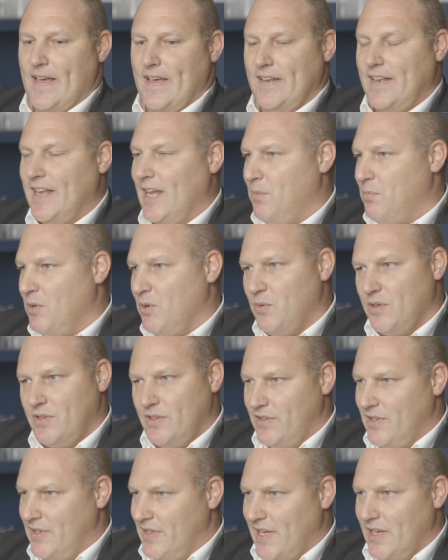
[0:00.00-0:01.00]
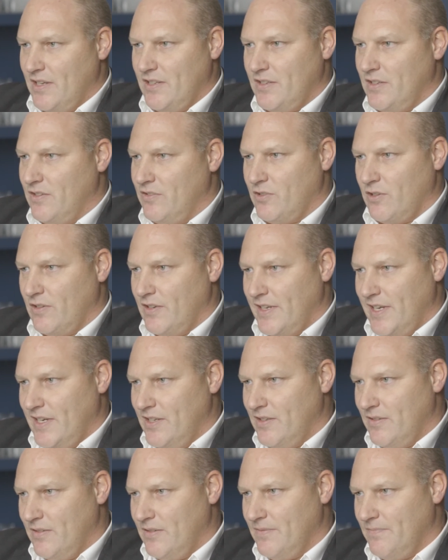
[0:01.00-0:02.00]
NABER, which is a debt
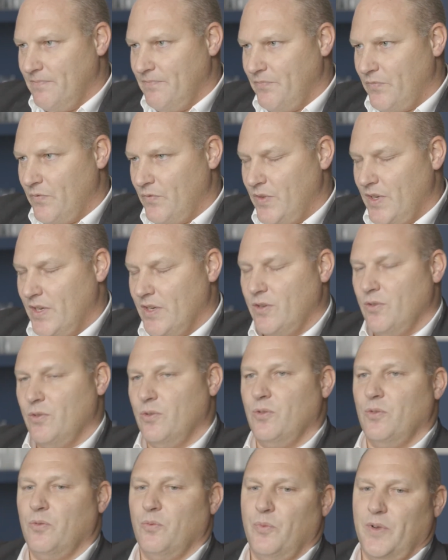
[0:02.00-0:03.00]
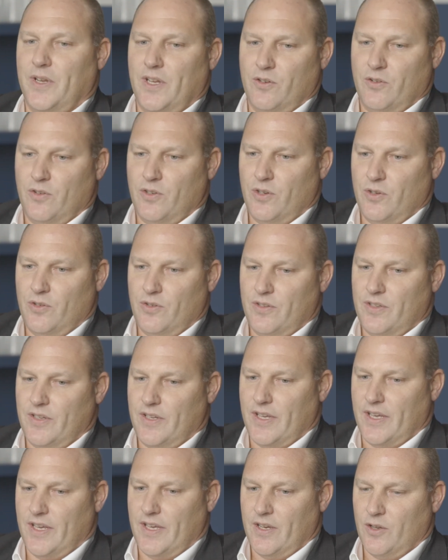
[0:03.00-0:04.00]
consolidation vehicle. We introduced
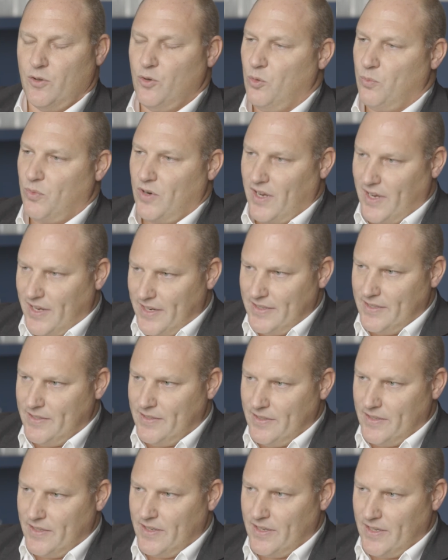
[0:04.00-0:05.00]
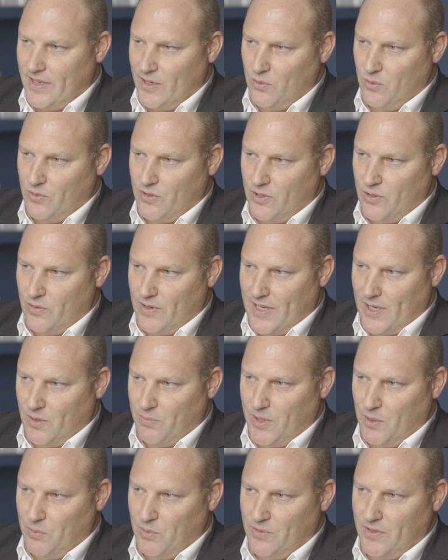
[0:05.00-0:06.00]
corporate ISA in order to allow
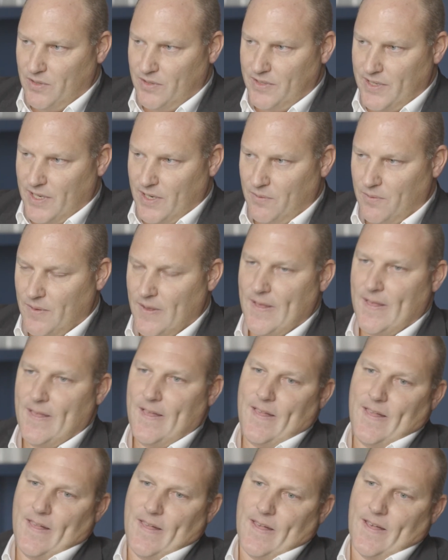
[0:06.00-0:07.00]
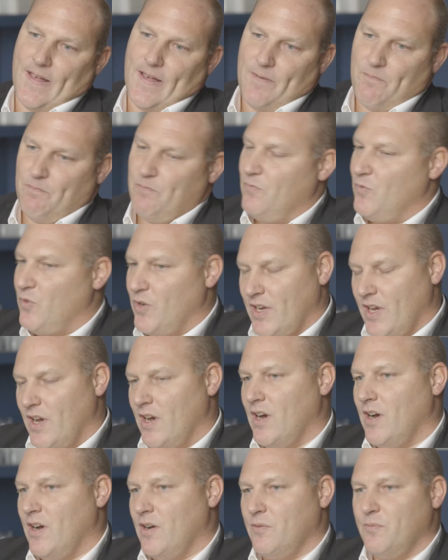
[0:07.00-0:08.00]
people to save for a
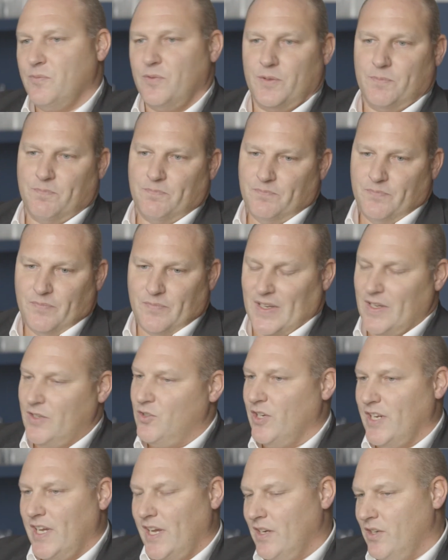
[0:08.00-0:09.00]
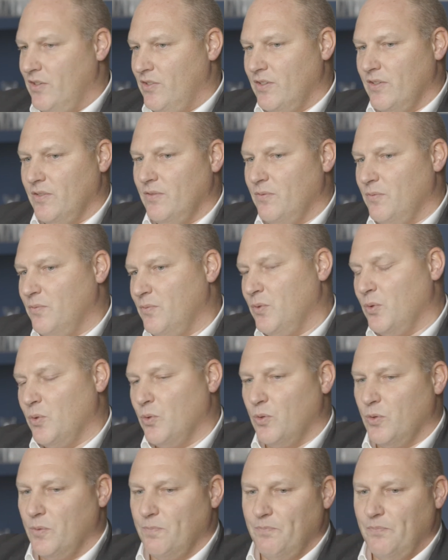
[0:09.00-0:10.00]
car, for education,
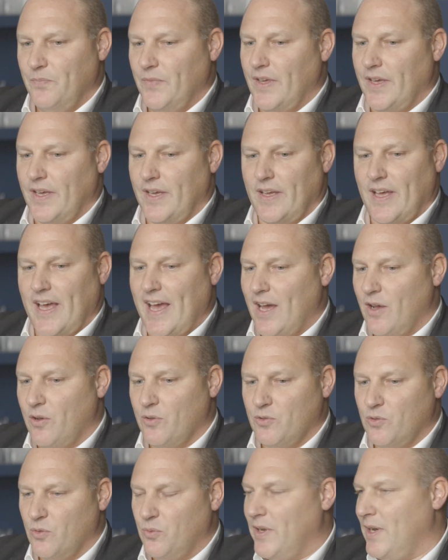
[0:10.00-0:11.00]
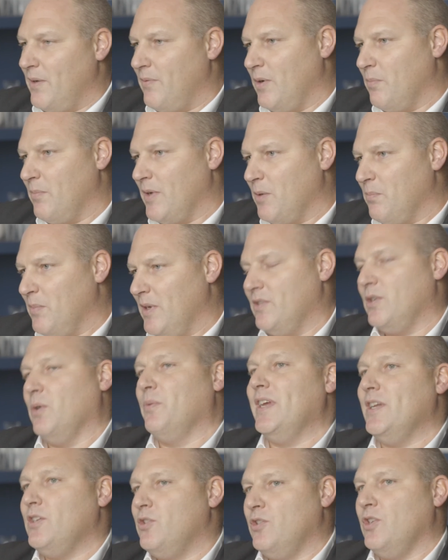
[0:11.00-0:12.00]
for a house or whatever it might be. So
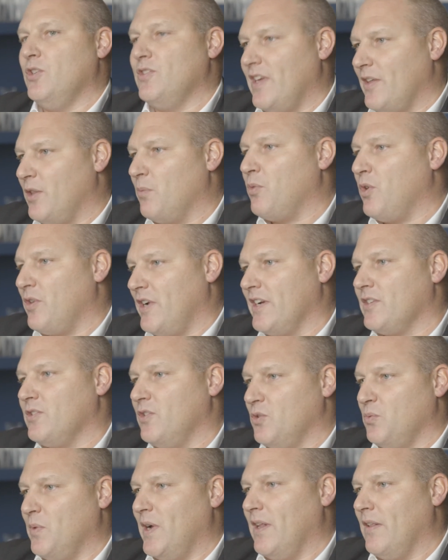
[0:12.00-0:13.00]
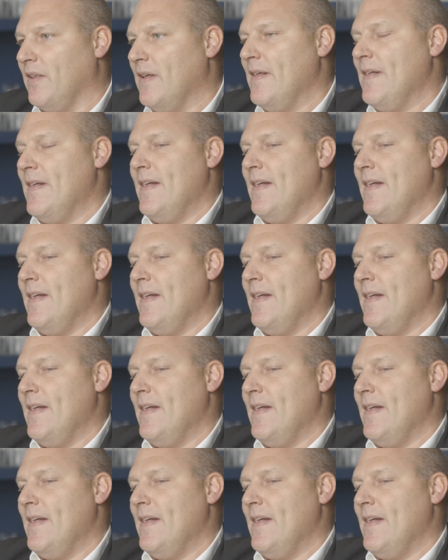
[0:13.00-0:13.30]
we introduced other products as well.